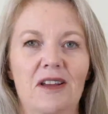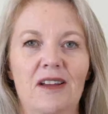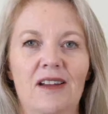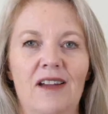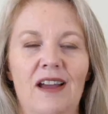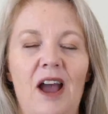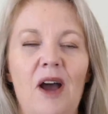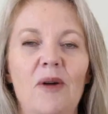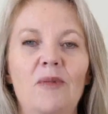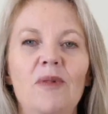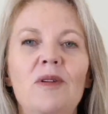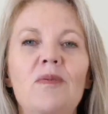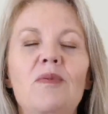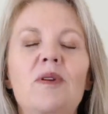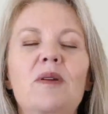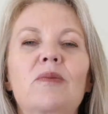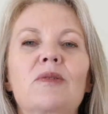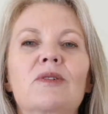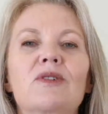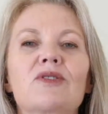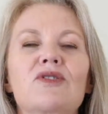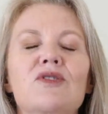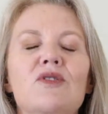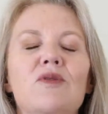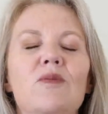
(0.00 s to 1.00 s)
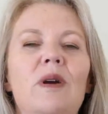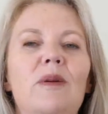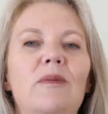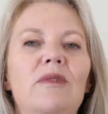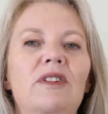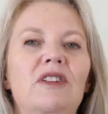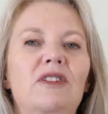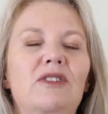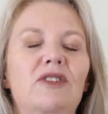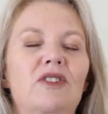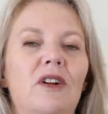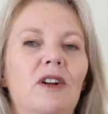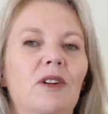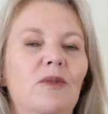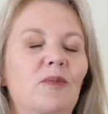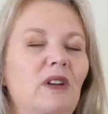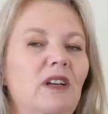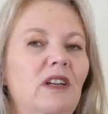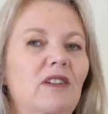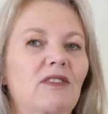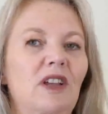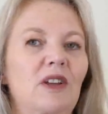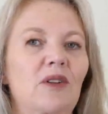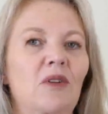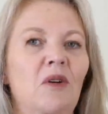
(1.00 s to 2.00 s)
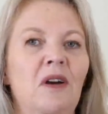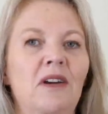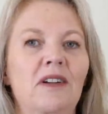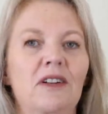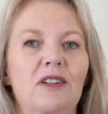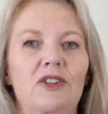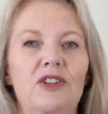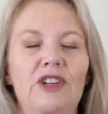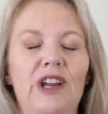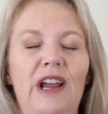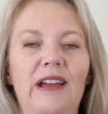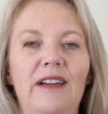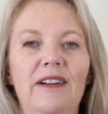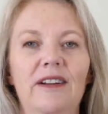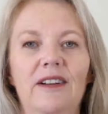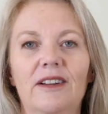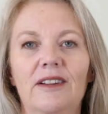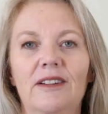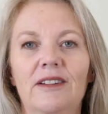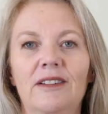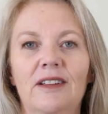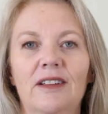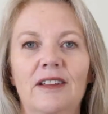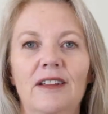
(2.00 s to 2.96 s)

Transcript: How many people assume I'm in the dark because I know how to channel